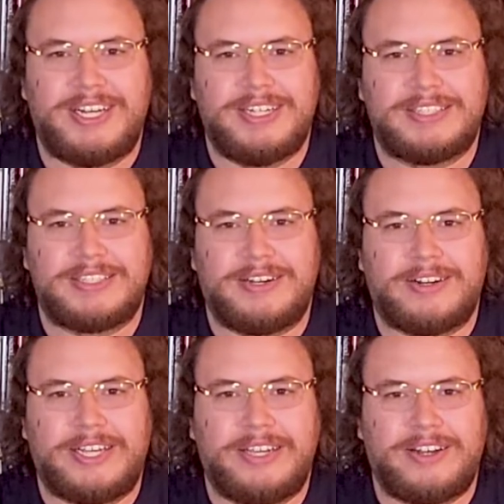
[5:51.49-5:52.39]
is an
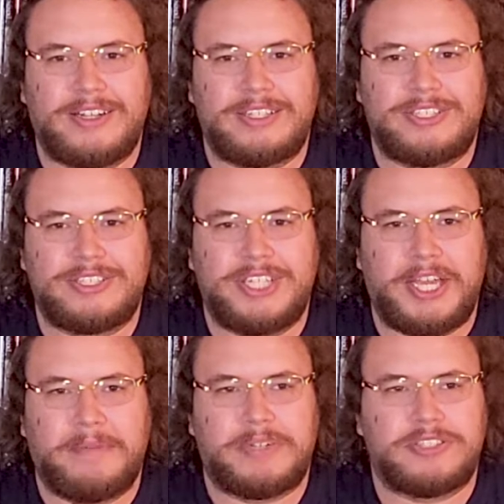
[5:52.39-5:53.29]
archaeologist
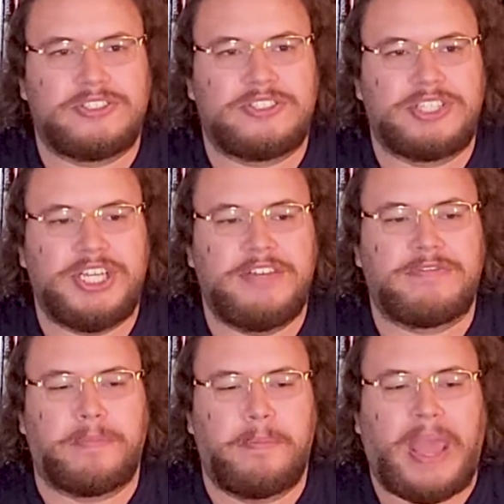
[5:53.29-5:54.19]
named
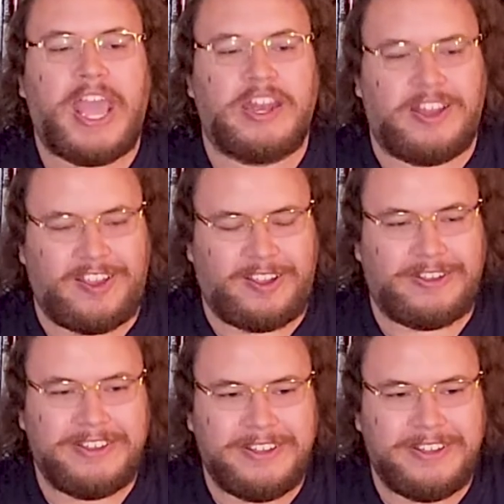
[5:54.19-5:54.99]
Steve Banning.